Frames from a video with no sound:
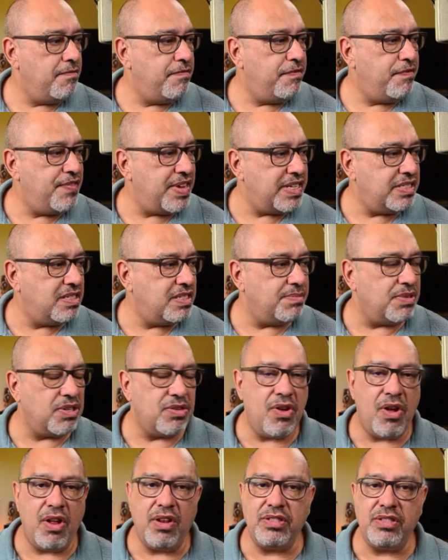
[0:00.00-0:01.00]
festival
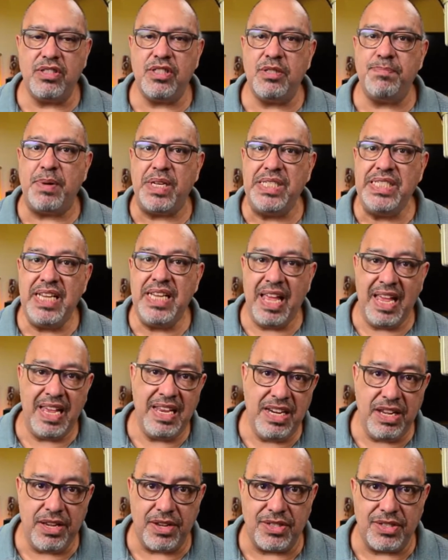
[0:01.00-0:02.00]
called
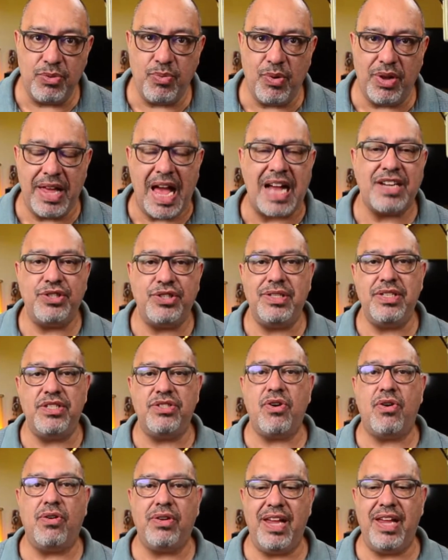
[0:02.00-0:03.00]
Spontaneous. Well, actually,
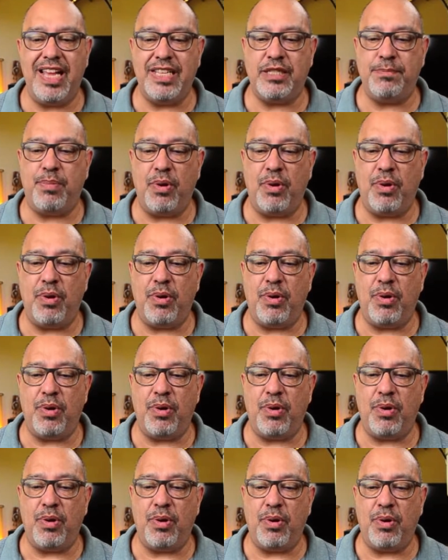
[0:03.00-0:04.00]
it's called
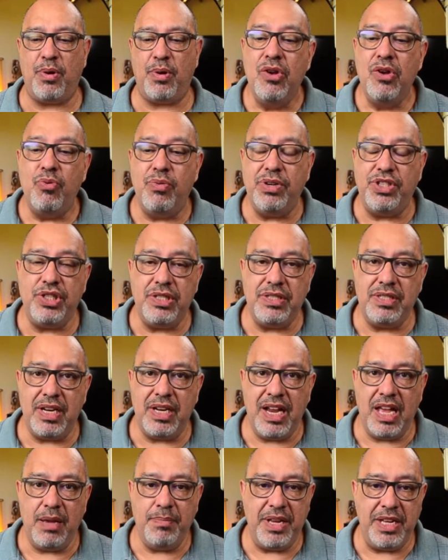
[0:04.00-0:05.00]
Espontáneo, which is
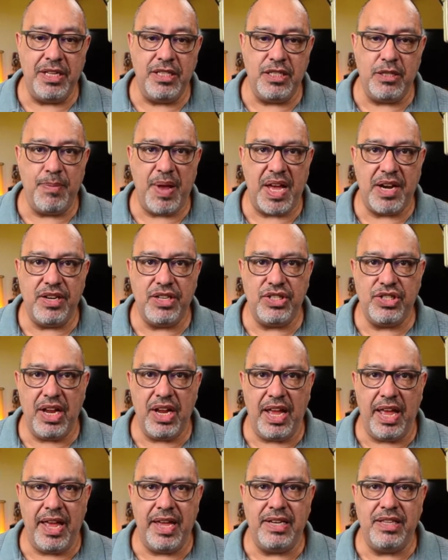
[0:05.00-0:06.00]
the name in Spanish.
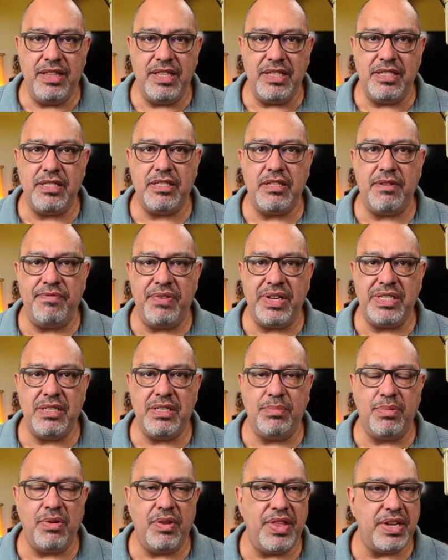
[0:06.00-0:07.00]
And this is a
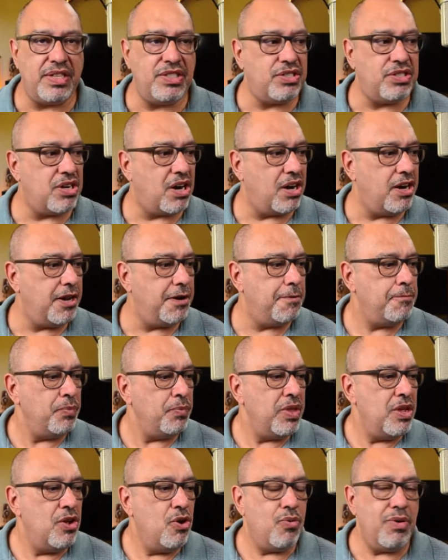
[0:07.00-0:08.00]
festival that started
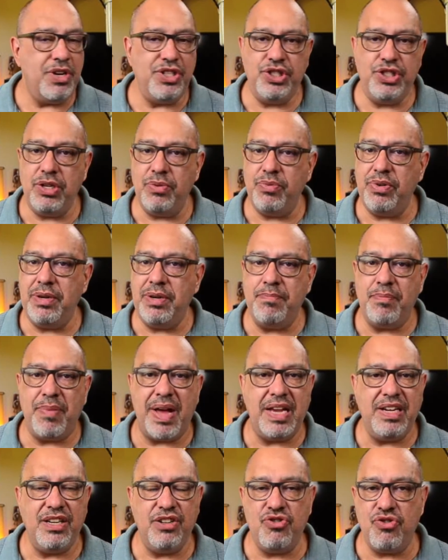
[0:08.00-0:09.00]
where she would
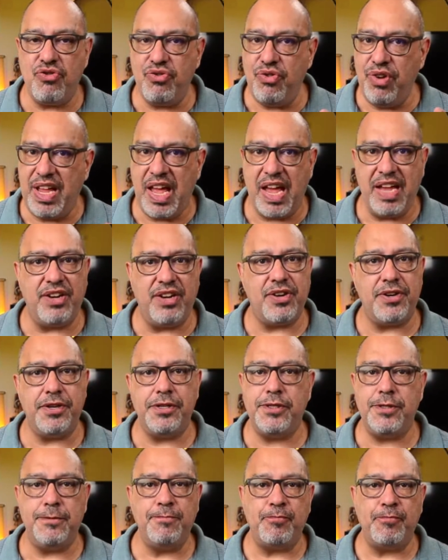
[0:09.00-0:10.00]
invite
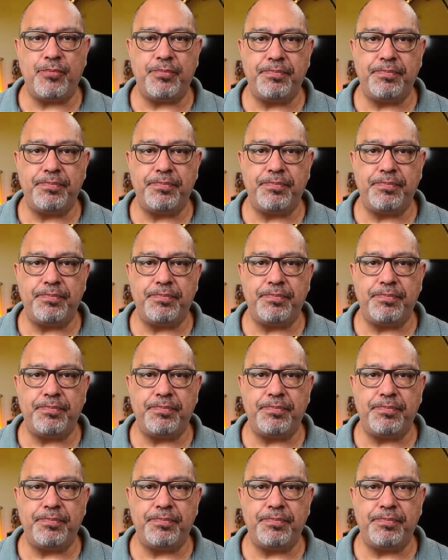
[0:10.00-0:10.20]
creators